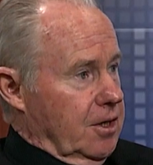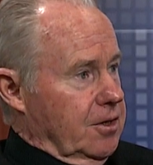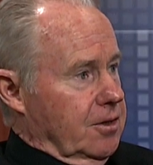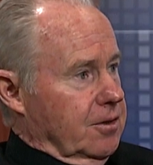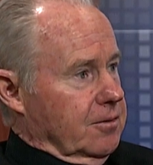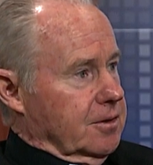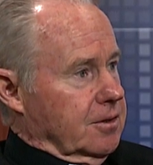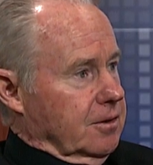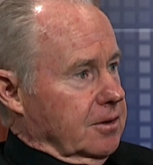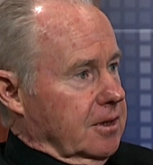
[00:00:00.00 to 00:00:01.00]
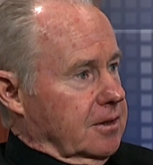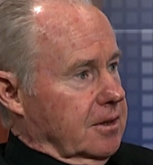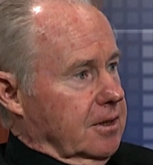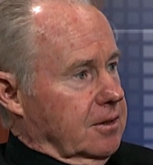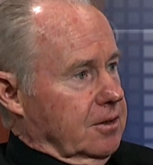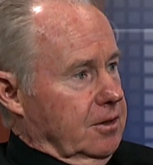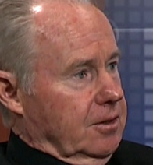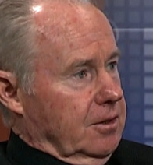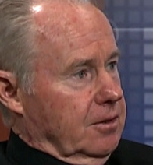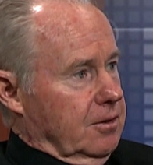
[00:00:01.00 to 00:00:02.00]
you know, is to look at that
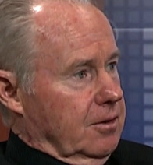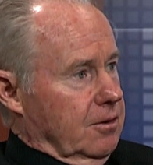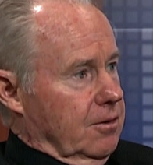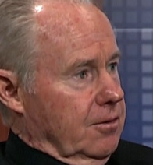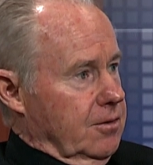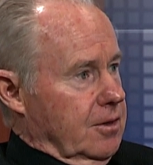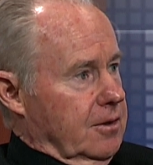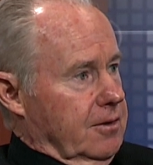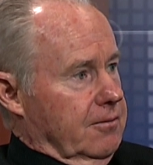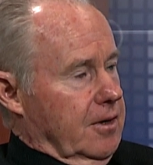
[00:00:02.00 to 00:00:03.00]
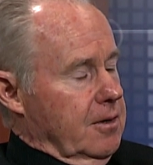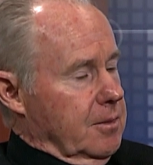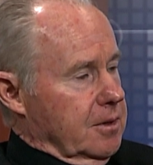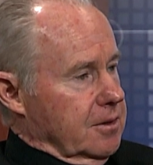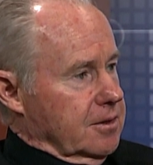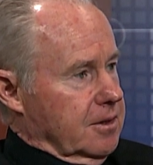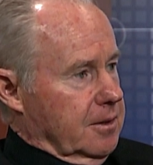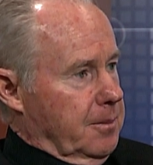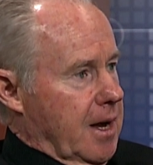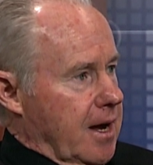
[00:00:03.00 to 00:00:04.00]
the Earth and the environment is in
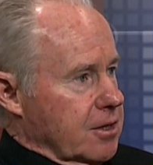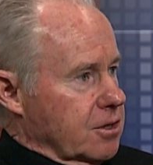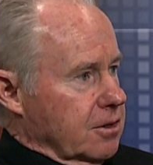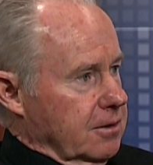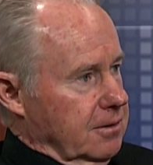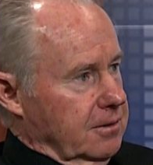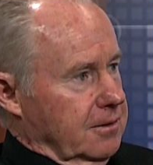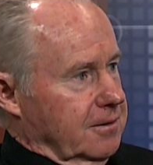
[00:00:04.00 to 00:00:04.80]
a passion